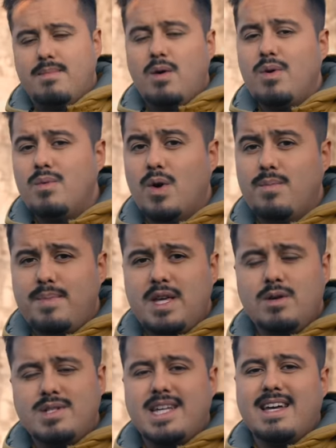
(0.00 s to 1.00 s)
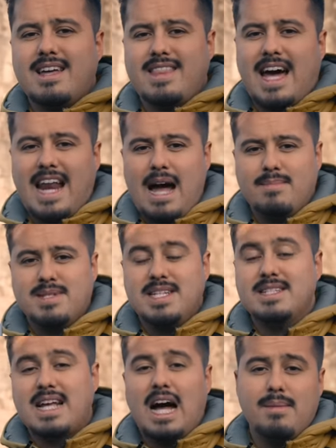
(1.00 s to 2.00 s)
but we won't be using that app
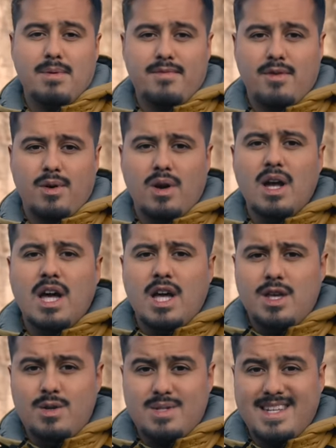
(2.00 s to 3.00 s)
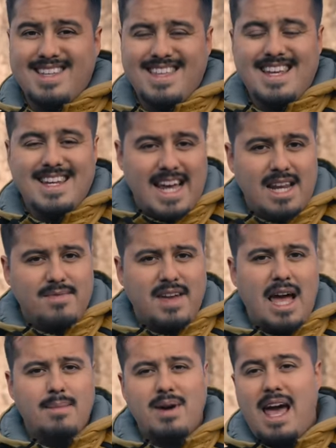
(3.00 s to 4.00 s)
since I prefer using the native
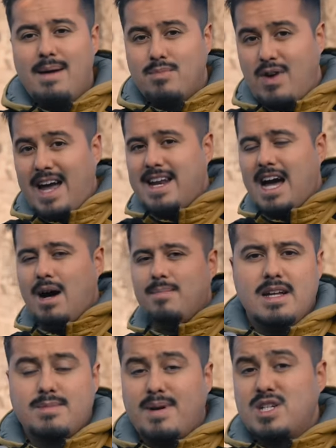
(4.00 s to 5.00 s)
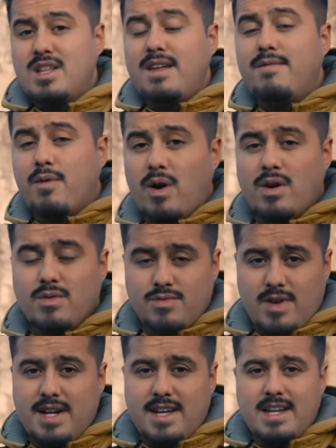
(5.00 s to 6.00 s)
camera app right now, especially for
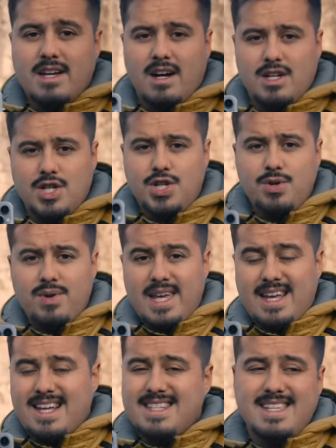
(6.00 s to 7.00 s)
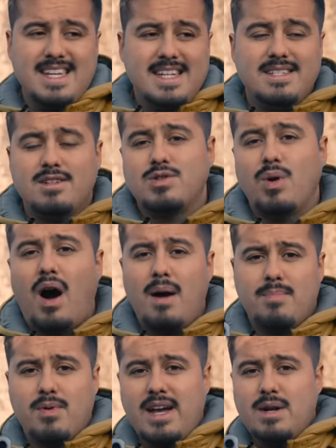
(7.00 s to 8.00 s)
run and gun shooting. It's easier to
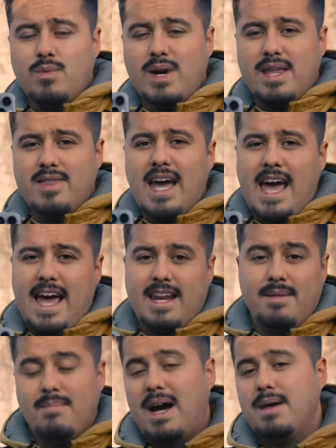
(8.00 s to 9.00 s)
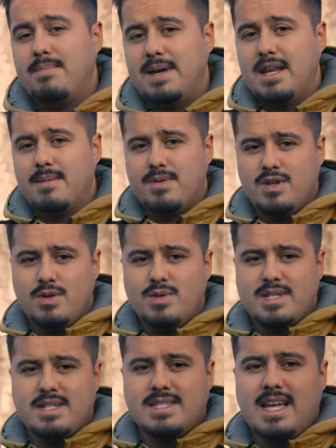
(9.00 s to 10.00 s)
operate with and in my opinion
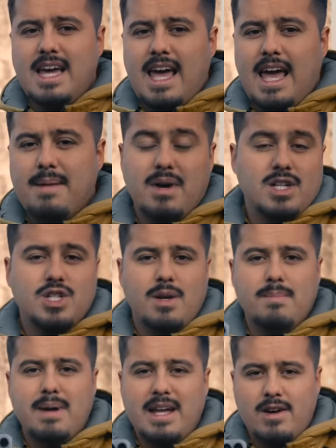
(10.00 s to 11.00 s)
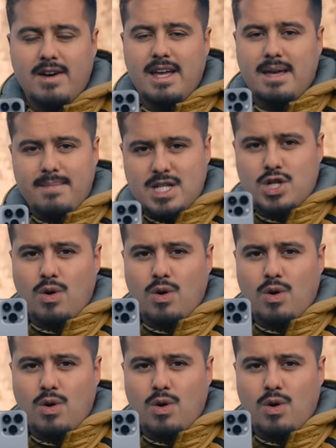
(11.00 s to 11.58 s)
produces a much better image